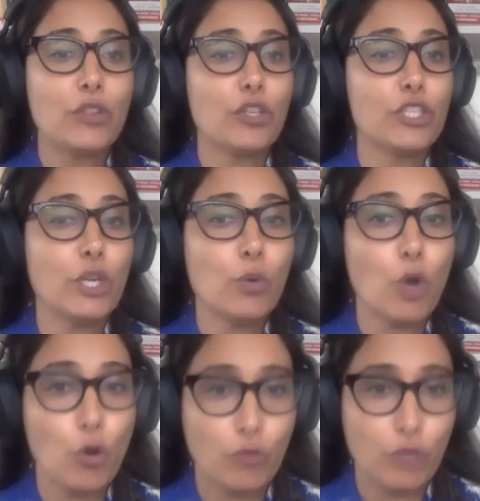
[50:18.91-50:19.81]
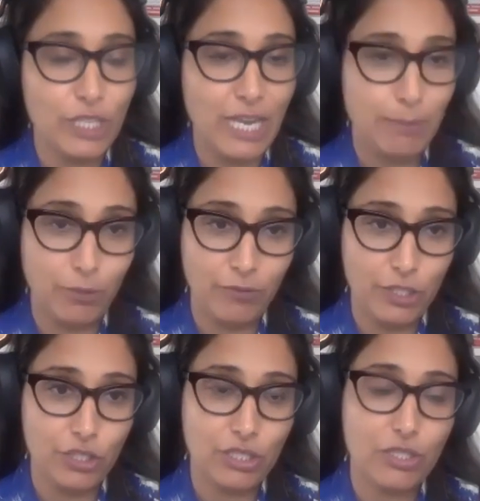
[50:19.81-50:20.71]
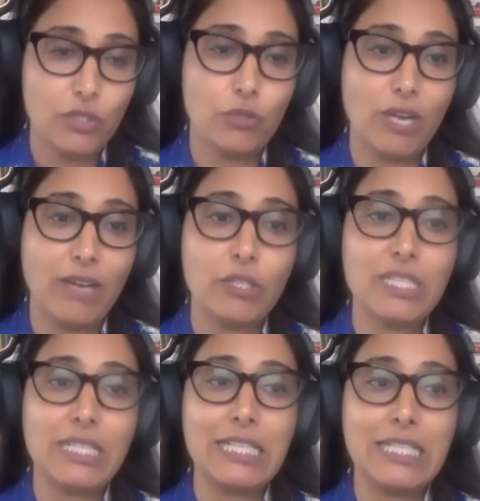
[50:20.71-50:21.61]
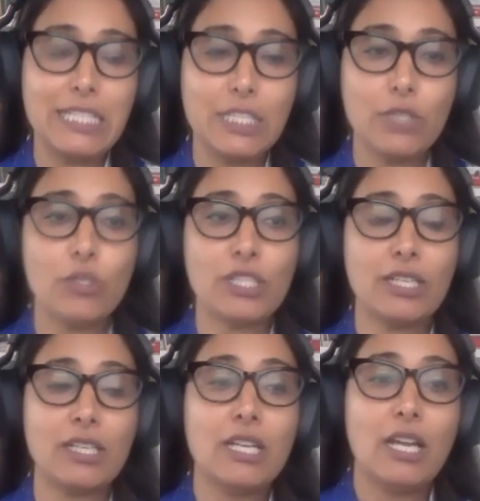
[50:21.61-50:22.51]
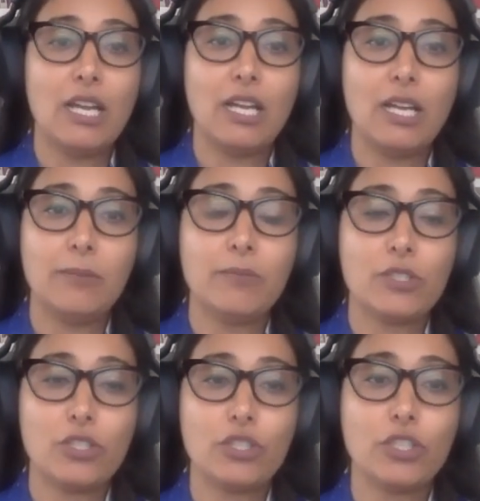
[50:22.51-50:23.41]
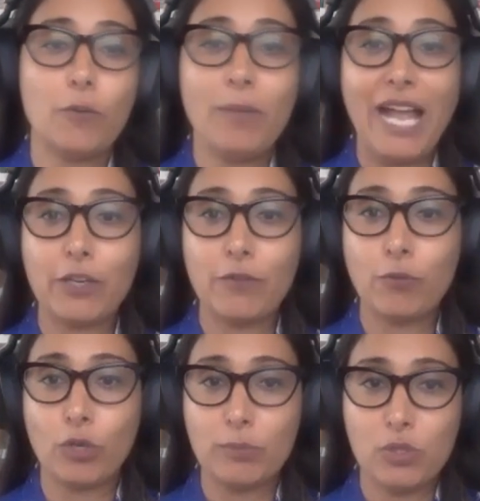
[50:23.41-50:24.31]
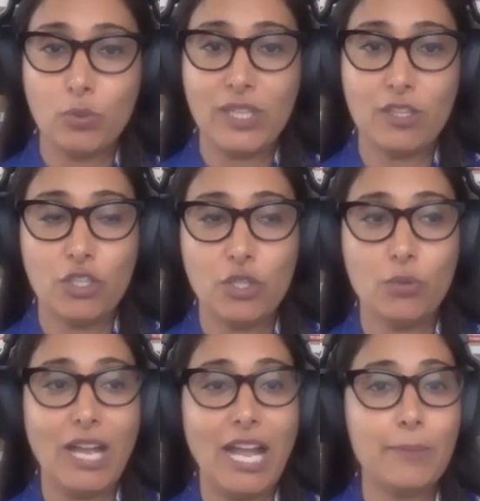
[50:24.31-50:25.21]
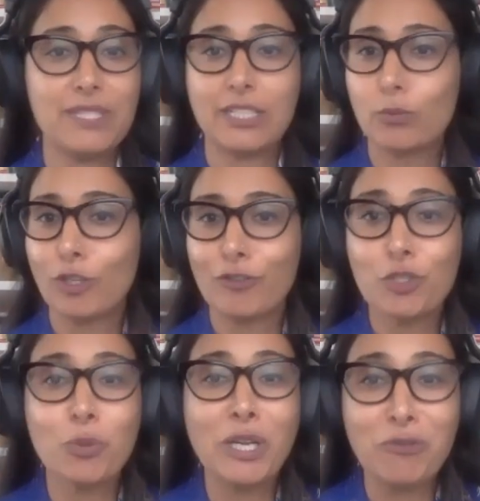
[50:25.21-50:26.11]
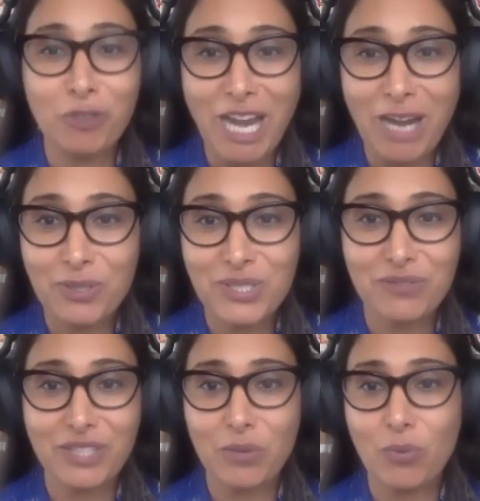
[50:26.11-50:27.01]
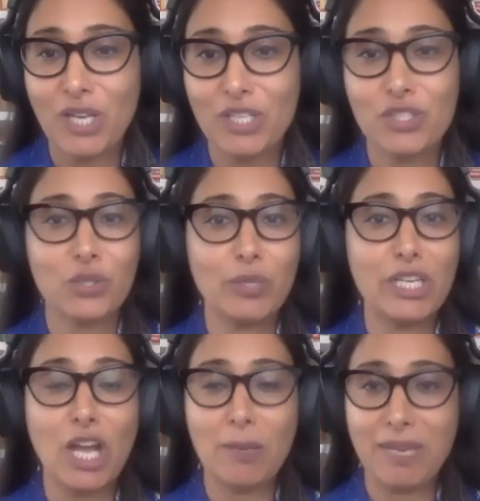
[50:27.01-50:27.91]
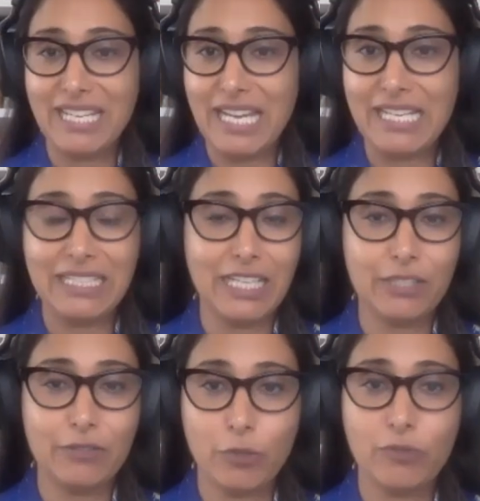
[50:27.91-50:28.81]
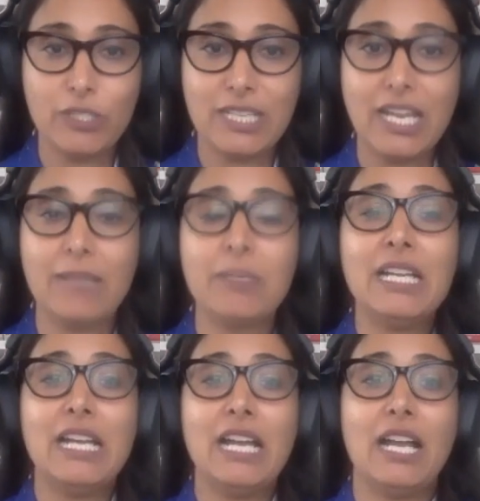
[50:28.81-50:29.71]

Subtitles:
There's no overtime provisions, so drivers can continue to go back and forth between the two apps. They could work for 24 hours if they wanted to and not make any kind of overtime.